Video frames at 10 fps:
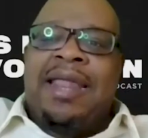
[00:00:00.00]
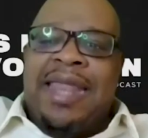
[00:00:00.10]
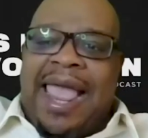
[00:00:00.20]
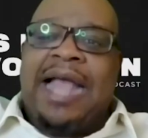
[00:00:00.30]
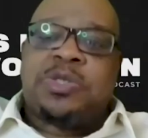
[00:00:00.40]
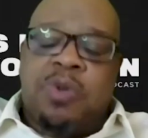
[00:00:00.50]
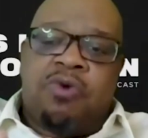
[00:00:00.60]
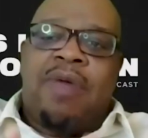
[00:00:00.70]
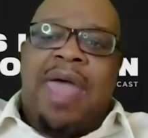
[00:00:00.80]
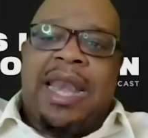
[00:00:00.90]
and the actual
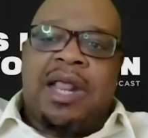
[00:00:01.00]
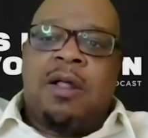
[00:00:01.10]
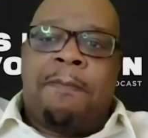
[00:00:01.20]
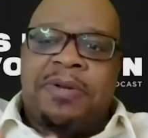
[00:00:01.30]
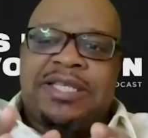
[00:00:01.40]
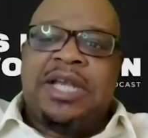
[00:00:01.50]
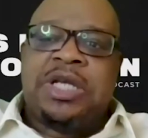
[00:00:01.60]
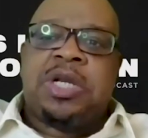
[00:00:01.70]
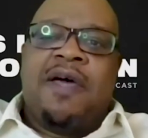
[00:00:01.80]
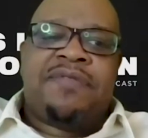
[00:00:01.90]
radical
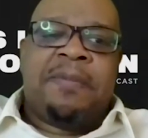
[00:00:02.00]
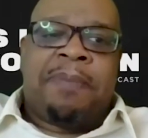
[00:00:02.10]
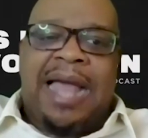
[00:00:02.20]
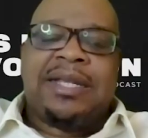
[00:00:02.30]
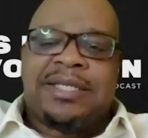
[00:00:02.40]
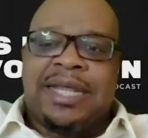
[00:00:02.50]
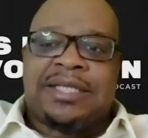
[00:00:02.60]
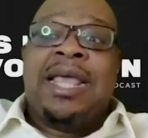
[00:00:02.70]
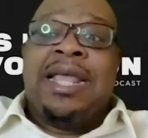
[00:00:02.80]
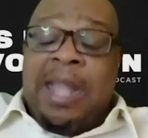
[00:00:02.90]
potential of the
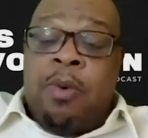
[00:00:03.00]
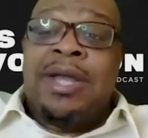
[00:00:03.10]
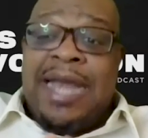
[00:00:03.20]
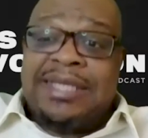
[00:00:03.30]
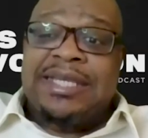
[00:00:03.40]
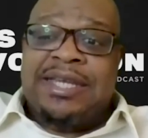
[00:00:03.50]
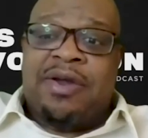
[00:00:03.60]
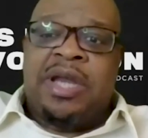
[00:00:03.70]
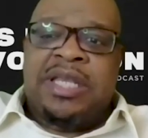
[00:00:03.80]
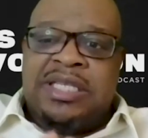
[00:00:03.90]
politics that were
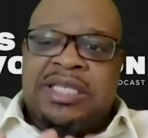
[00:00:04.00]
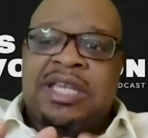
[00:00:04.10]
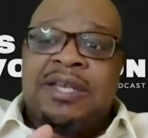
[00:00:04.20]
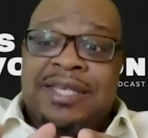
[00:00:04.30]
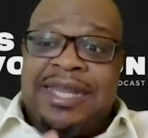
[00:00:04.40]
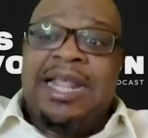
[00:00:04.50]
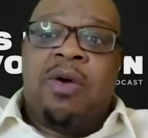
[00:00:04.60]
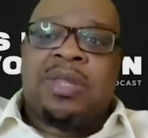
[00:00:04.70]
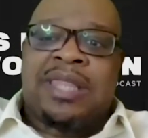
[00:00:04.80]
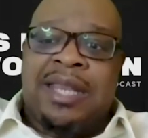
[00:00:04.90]
necessary to, to
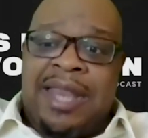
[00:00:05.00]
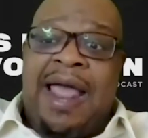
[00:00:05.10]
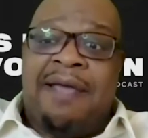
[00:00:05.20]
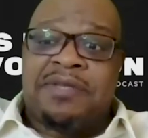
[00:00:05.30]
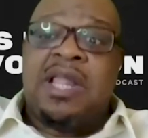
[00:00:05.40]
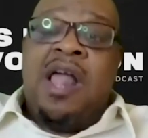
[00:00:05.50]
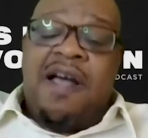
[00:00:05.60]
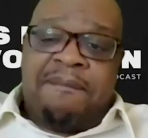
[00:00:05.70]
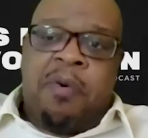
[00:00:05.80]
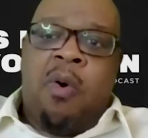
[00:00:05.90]
deal with the lives
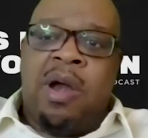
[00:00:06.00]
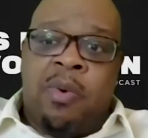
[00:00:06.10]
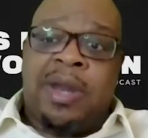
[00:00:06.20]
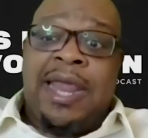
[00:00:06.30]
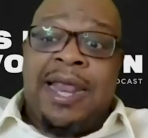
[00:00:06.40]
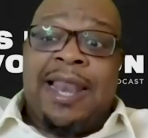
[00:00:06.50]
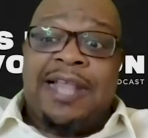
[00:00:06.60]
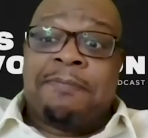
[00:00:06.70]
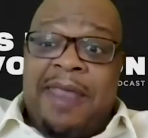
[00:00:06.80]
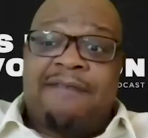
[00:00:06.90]
of poor and working
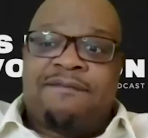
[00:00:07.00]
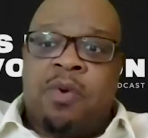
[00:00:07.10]
class black